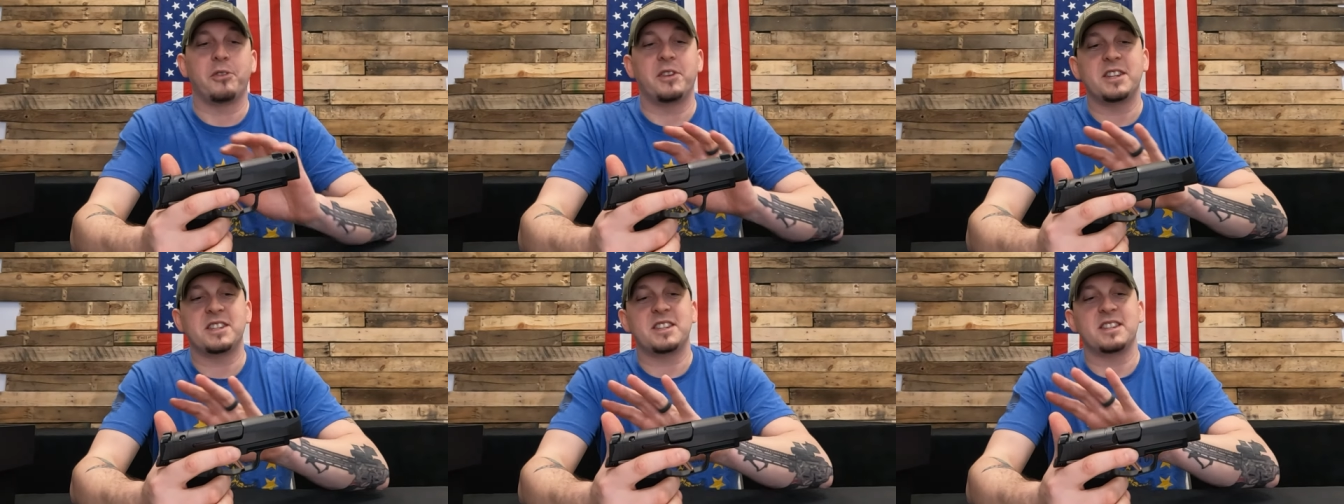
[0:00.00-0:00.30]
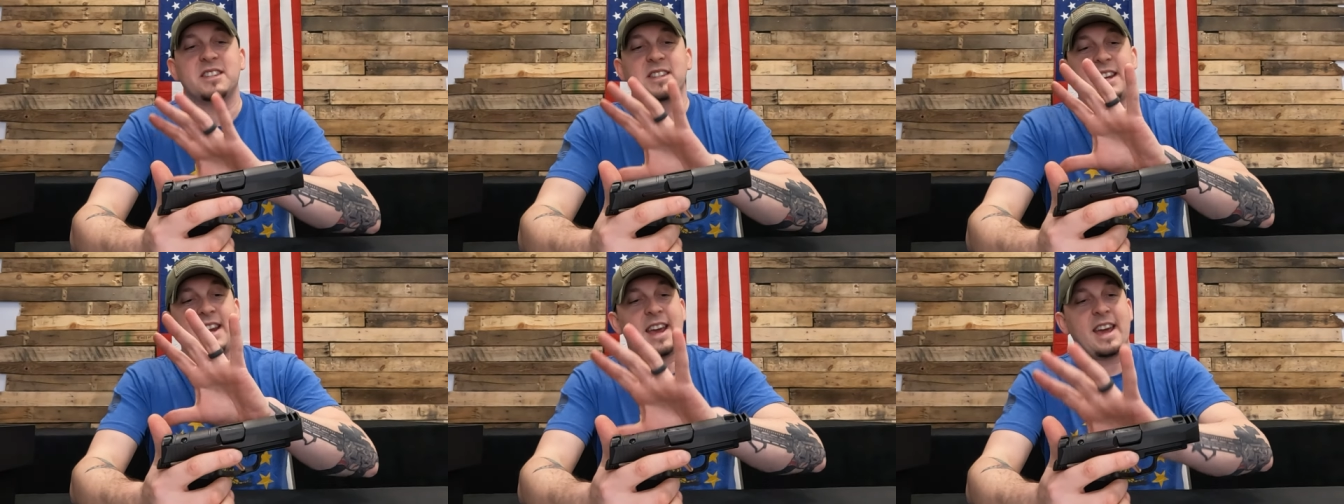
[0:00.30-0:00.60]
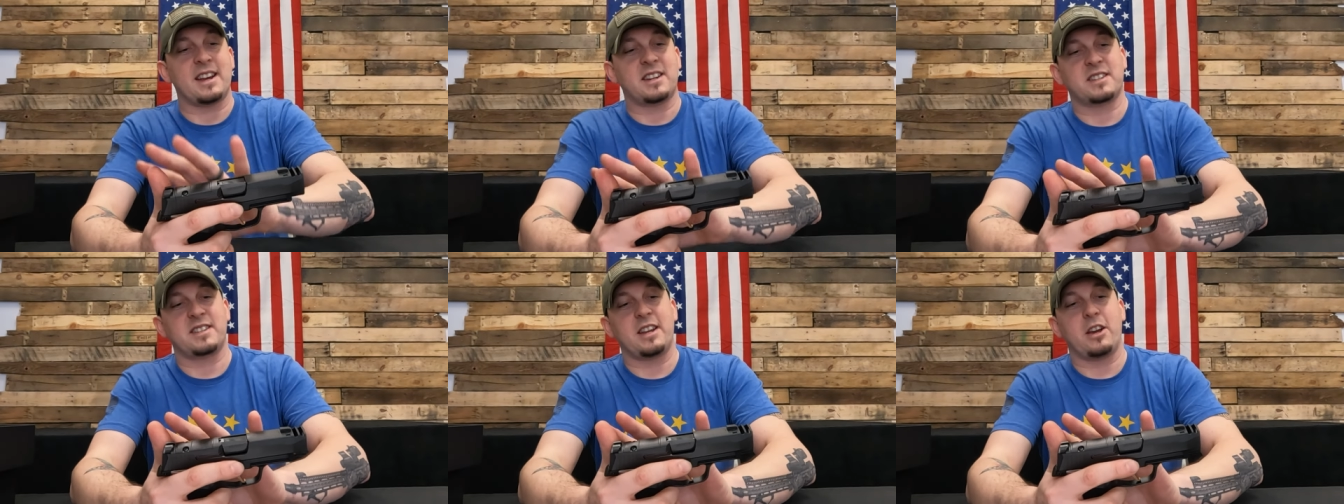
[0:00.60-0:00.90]
This is an
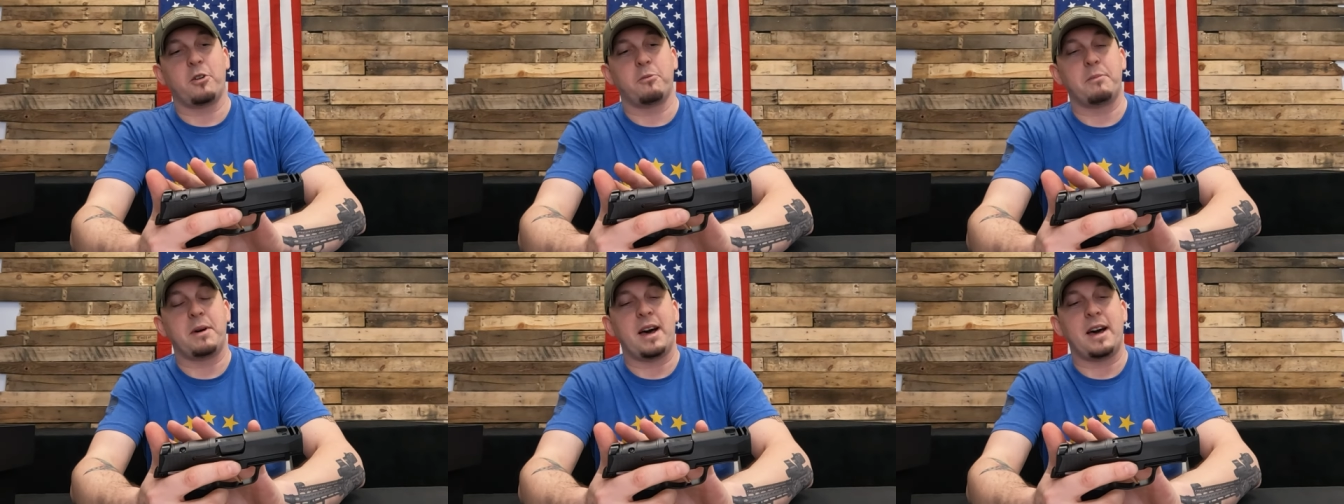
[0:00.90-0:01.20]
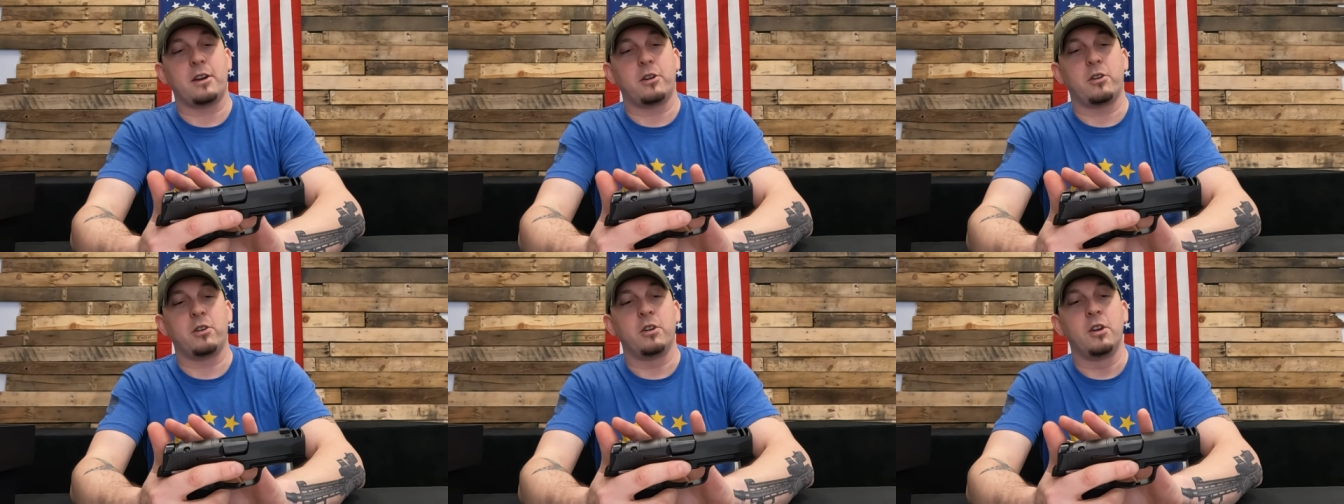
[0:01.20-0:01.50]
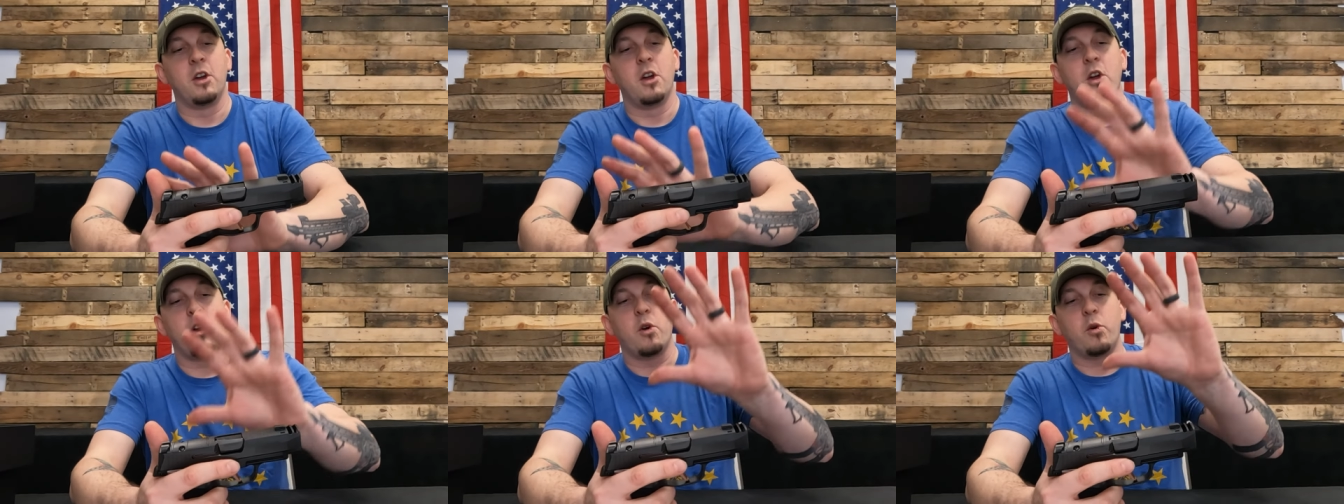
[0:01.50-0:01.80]
XL
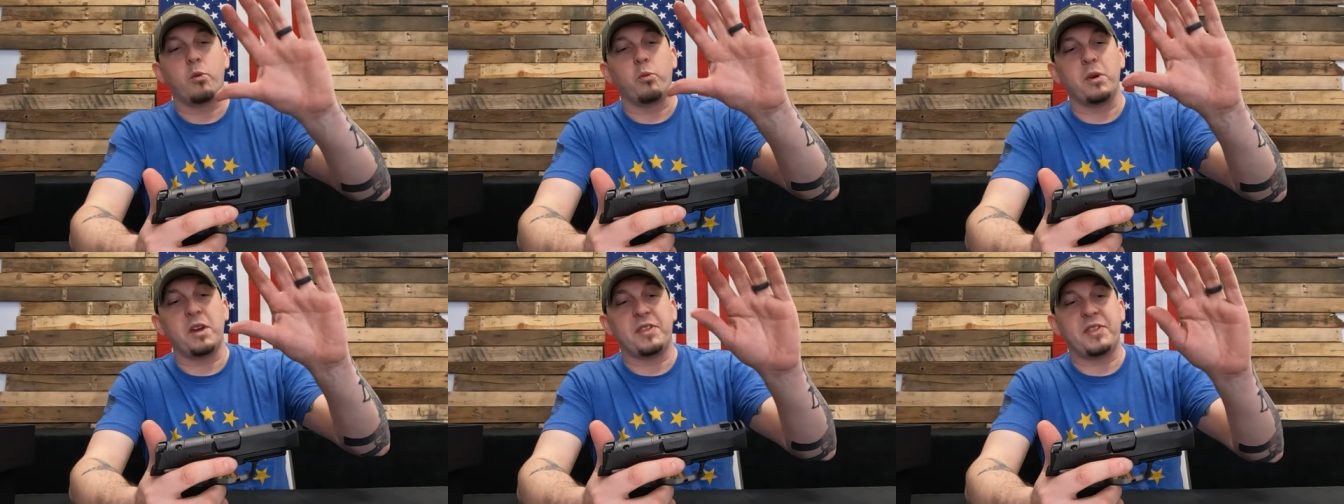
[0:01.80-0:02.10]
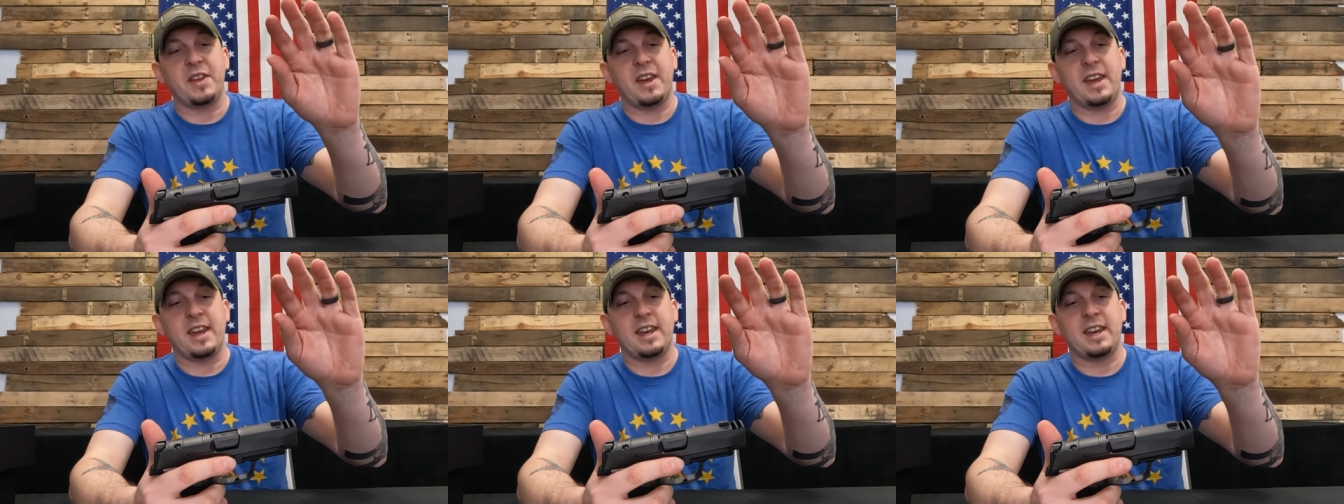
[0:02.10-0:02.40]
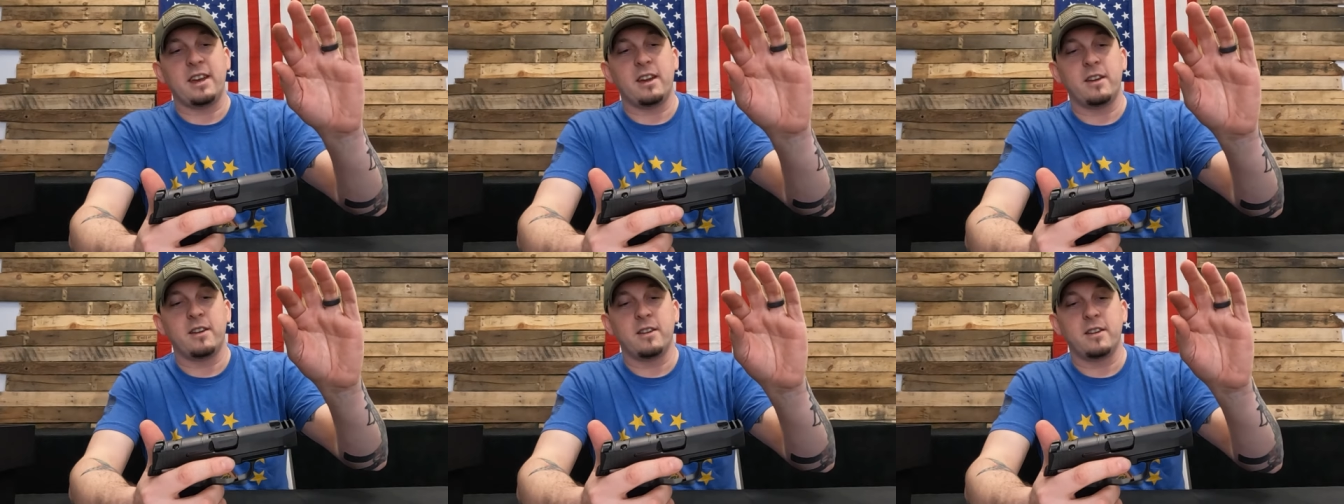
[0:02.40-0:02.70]
model with
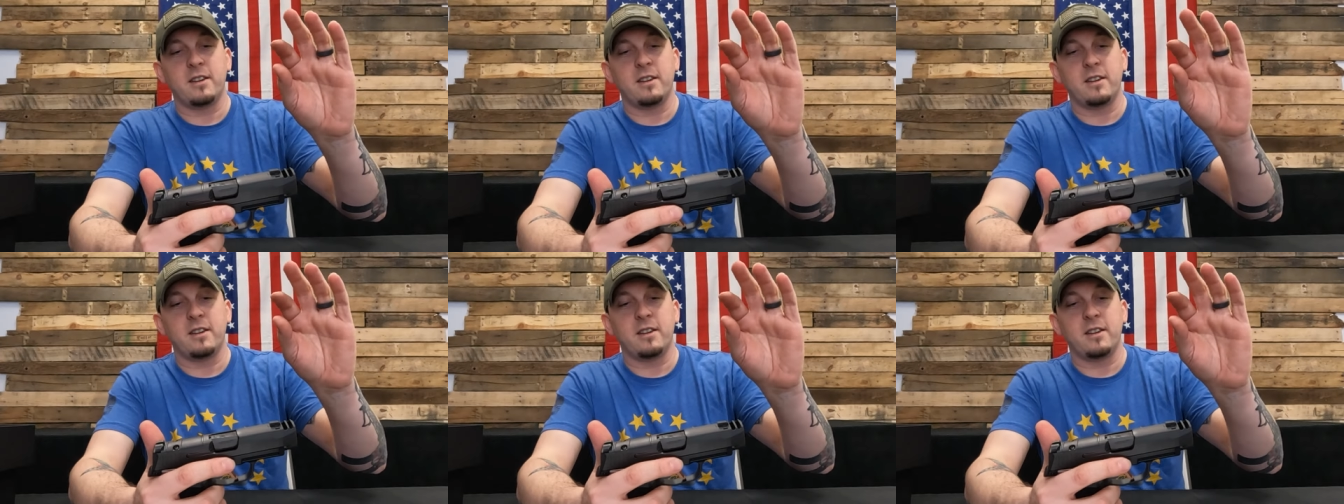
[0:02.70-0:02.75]
a